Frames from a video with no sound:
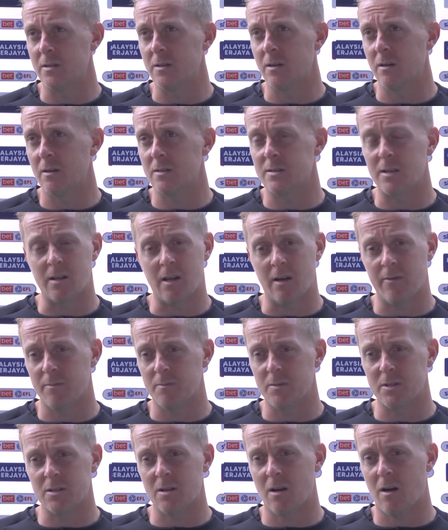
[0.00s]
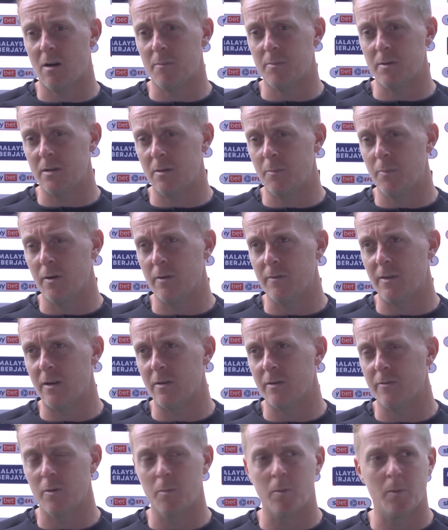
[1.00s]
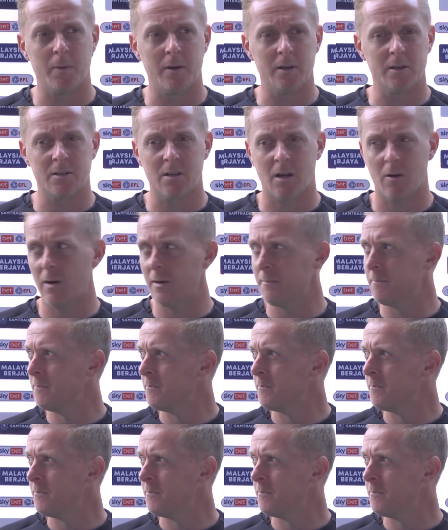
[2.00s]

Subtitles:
You know, I said that from the start, but you proved that on the football pitch. So,